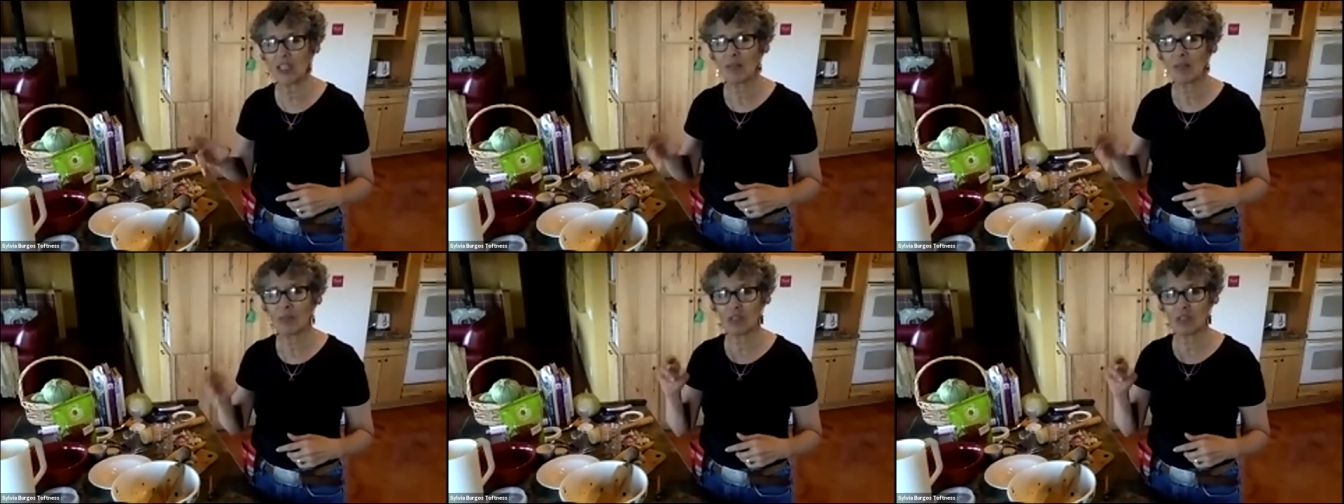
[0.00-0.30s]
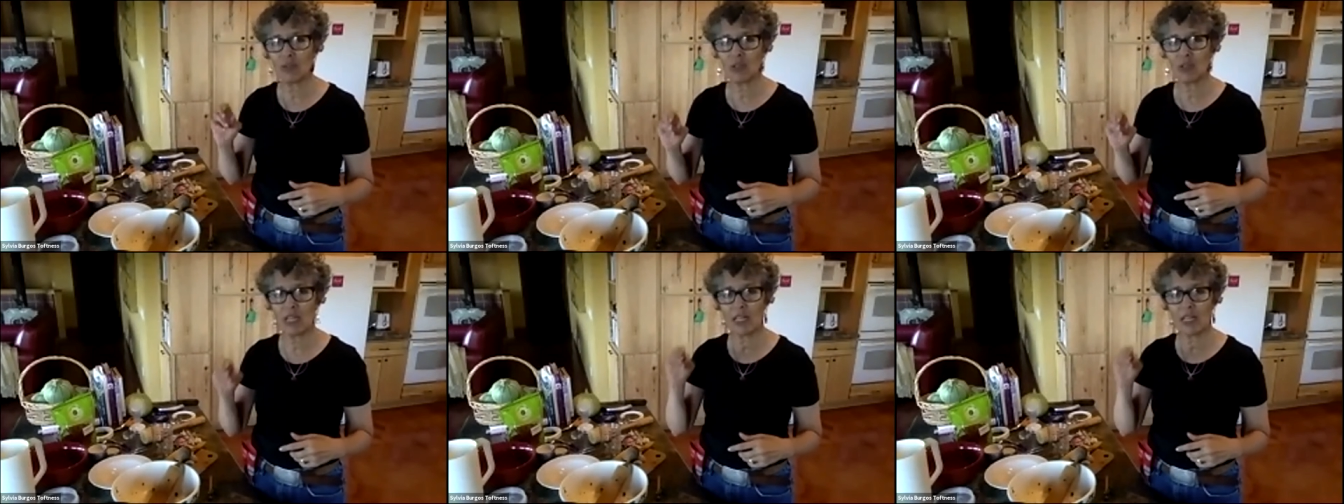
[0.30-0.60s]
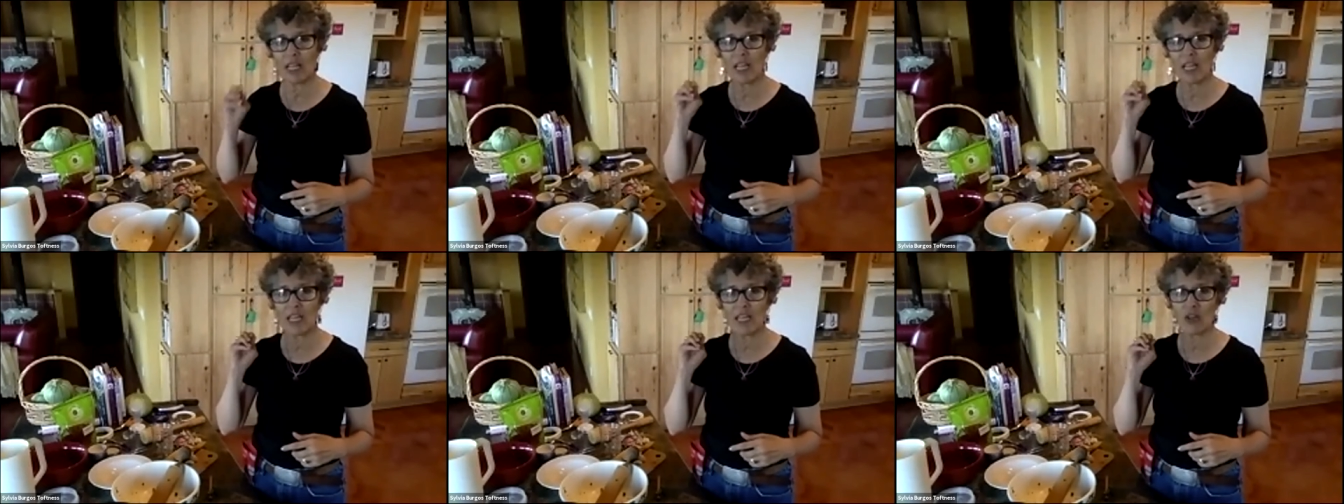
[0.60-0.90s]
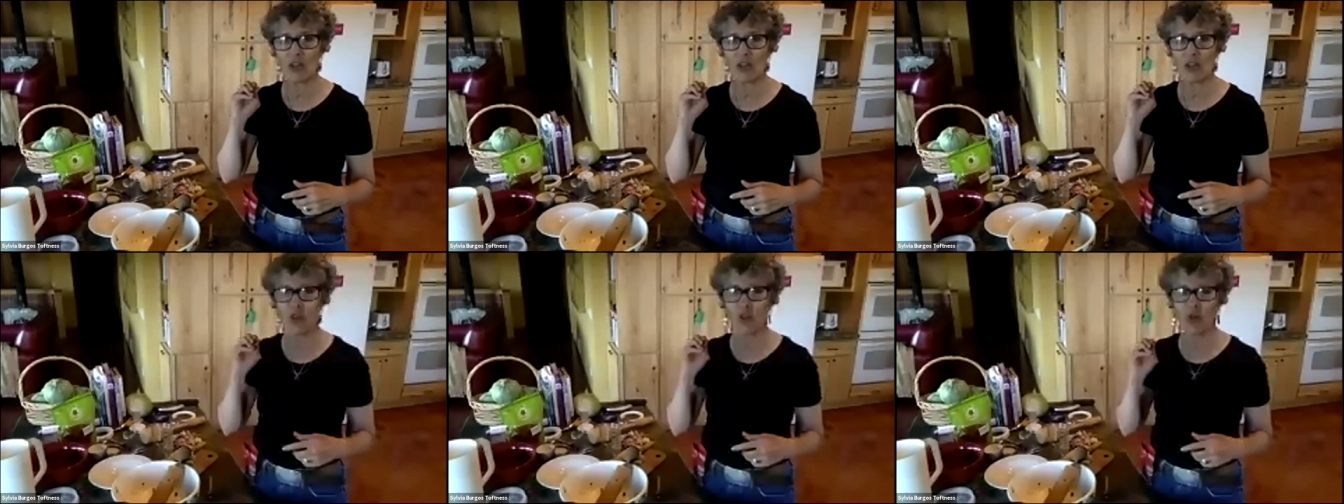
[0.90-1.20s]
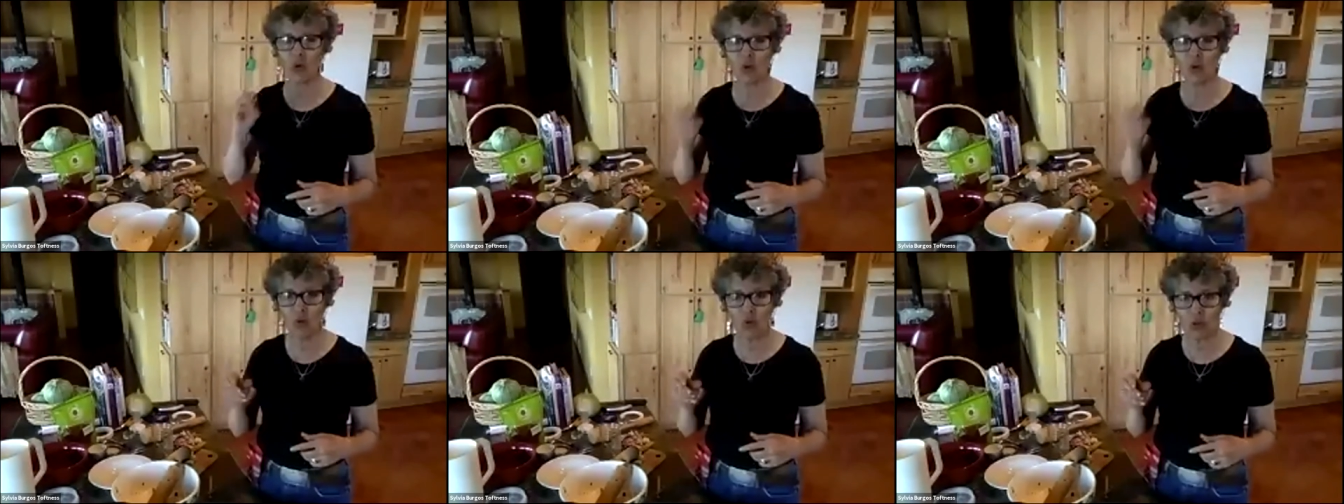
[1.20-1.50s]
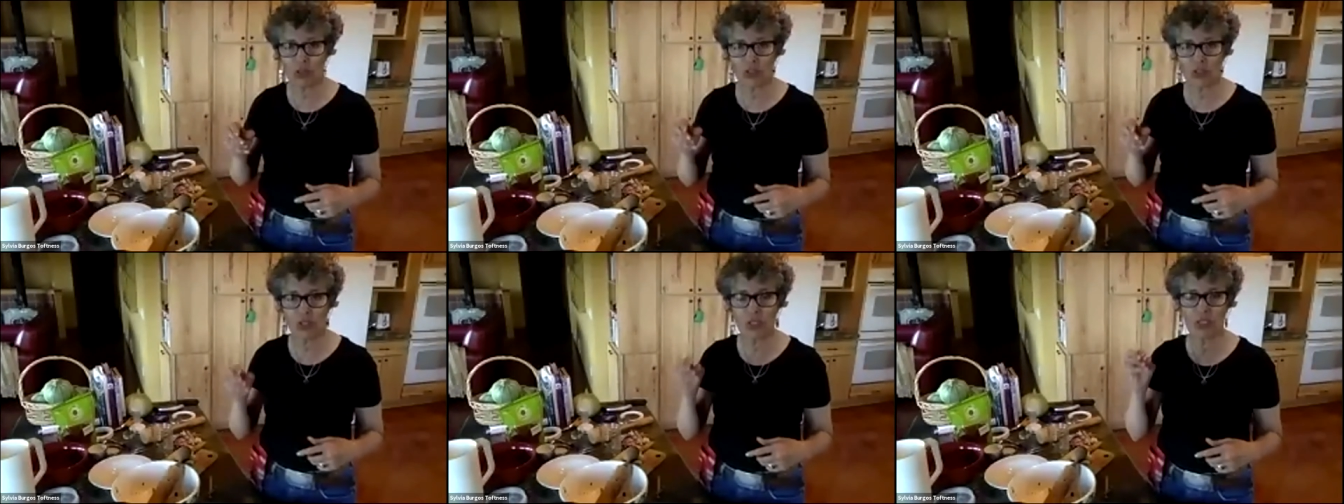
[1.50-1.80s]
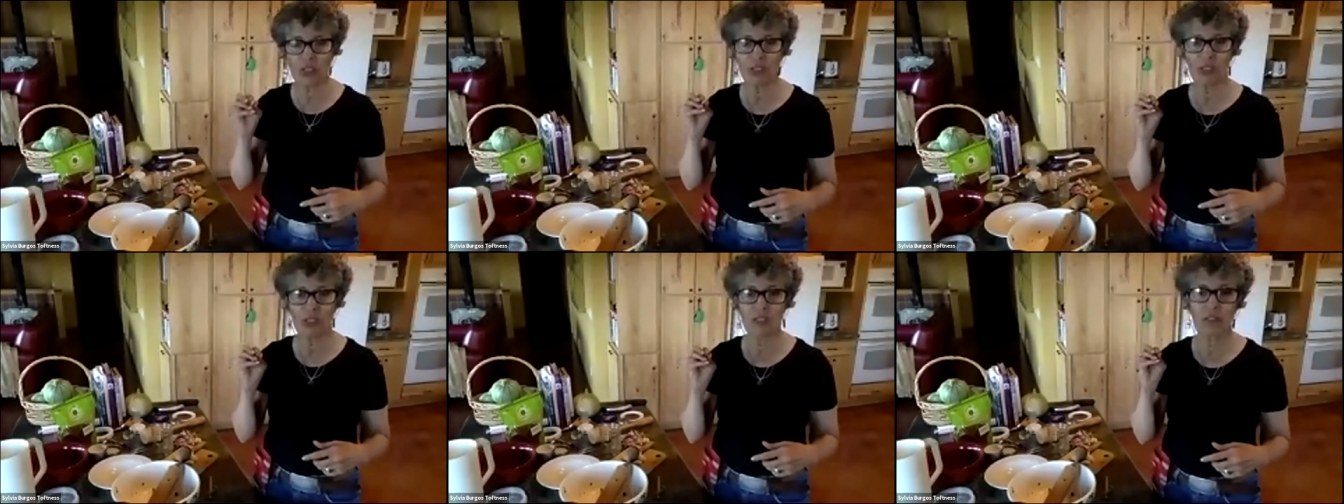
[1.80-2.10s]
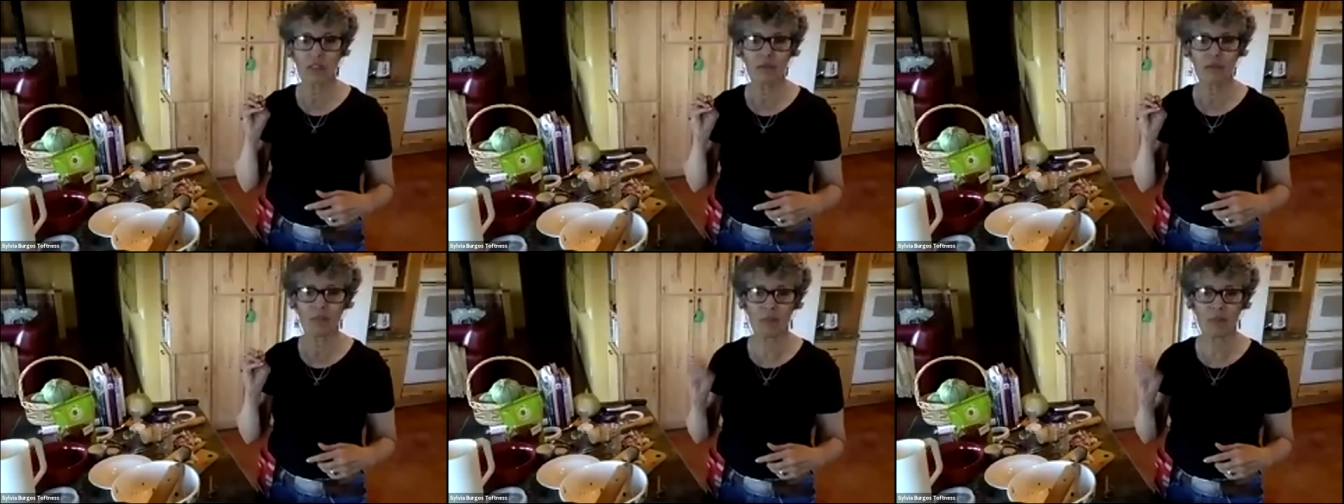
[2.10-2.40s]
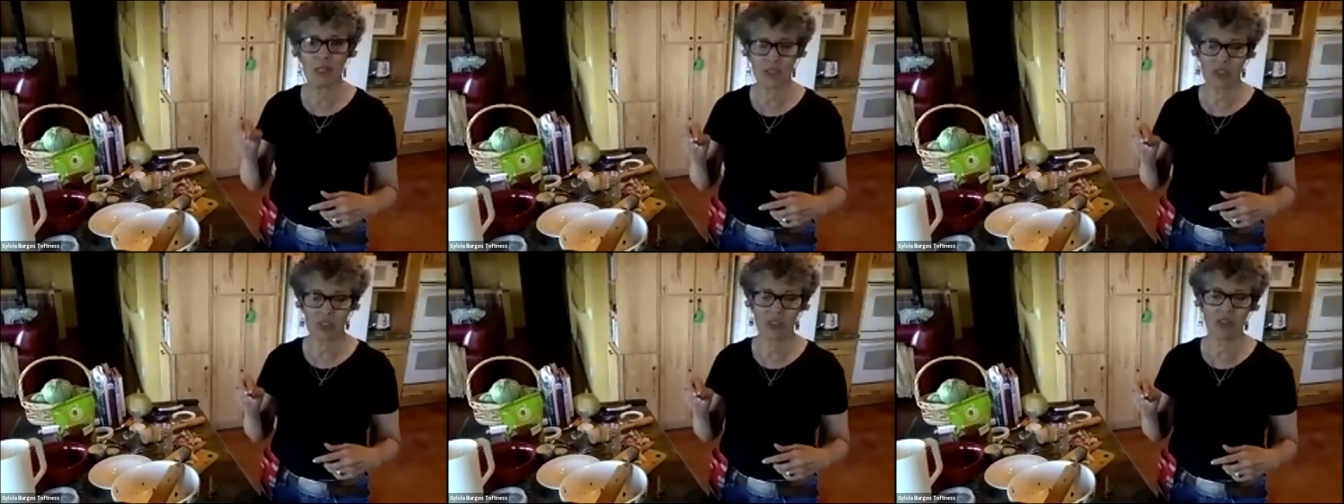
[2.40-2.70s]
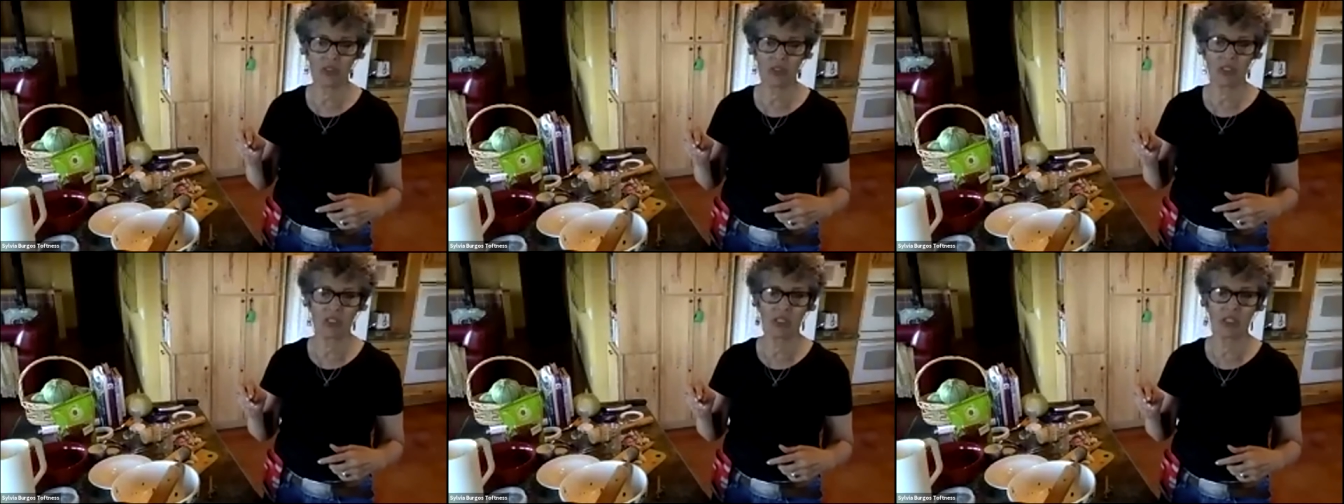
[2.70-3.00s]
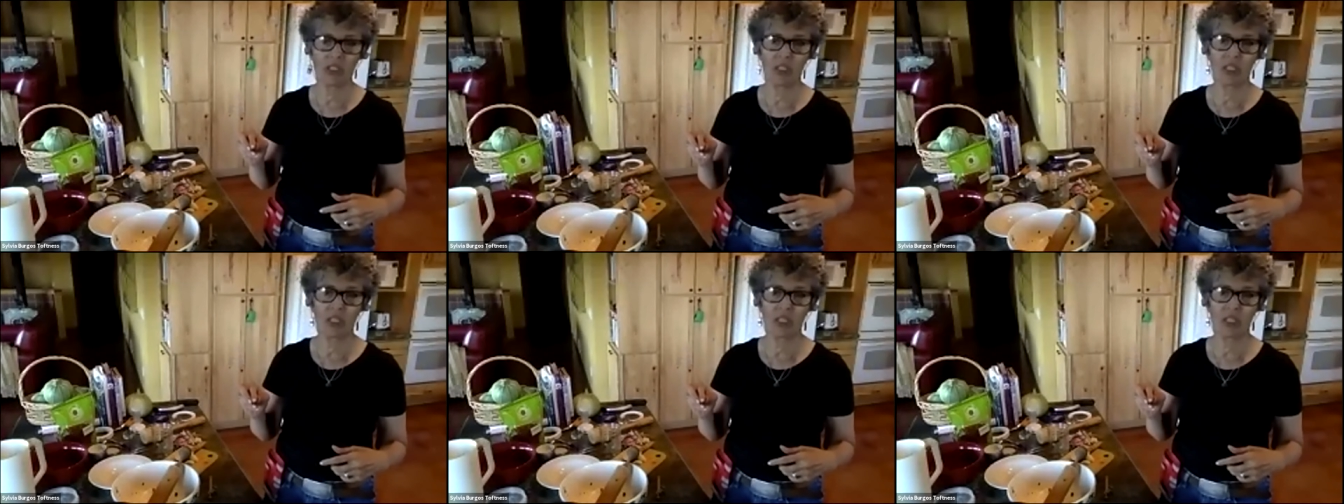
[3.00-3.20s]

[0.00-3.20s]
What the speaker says: but you get a coarse mustard.